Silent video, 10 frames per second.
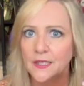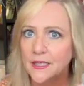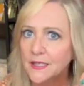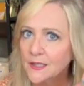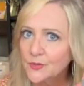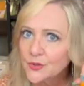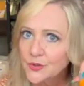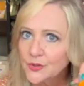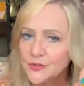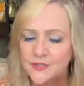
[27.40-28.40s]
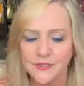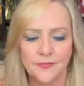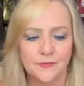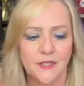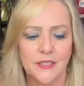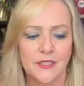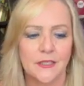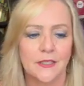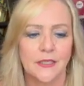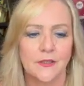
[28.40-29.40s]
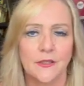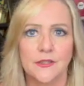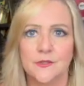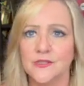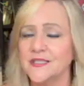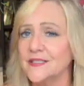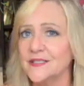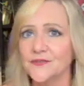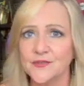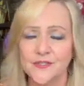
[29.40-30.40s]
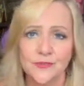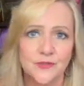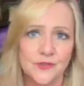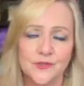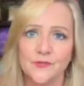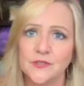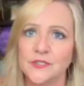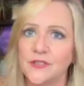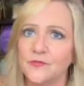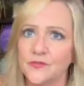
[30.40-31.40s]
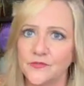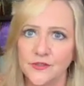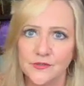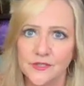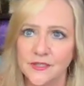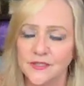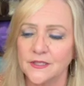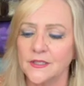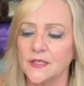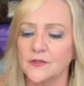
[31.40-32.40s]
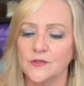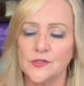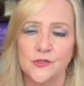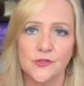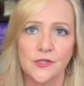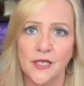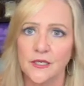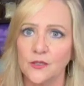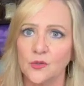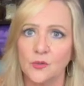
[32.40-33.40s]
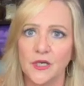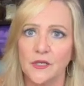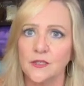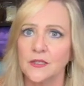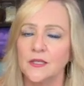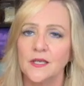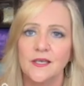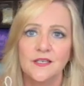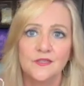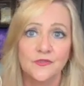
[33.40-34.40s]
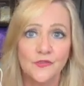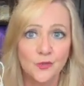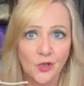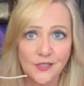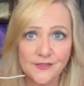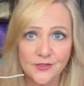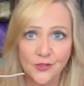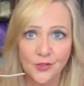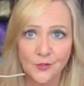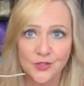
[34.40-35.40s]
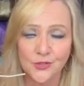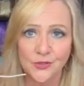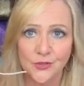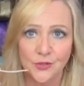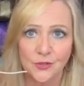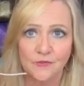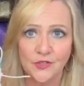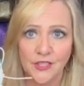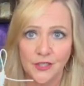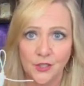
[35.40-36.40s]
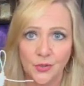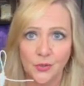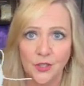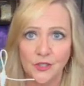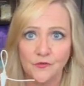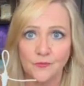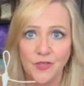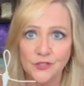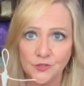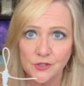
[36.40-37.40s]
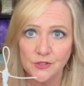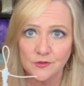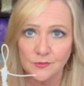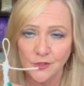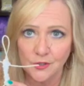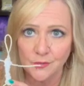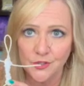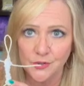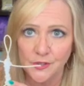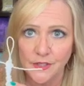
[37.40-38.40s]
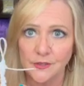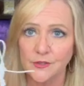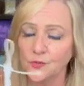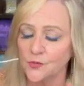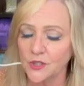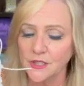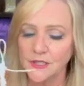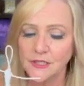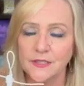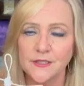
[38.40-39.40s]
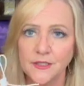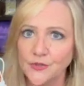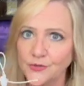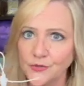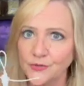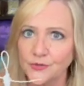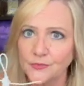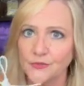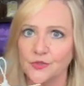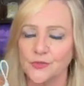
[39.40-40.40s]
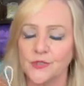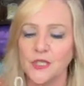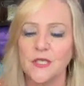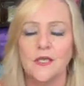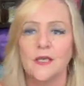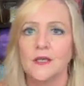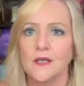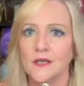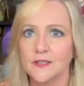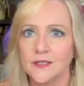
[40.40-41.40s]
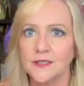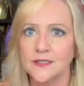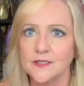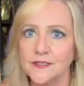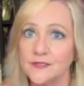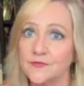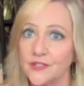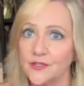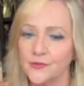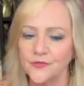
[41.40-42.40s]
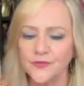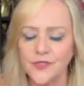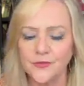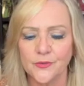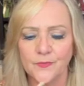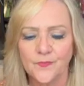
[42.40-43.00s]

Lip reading: animals and making characters. This is for someone who's really never felted and they aren't sure how to go about it. So if you watched our armature video and you've made your little armature here and you're wanting to continue your journey, then this is the video for you.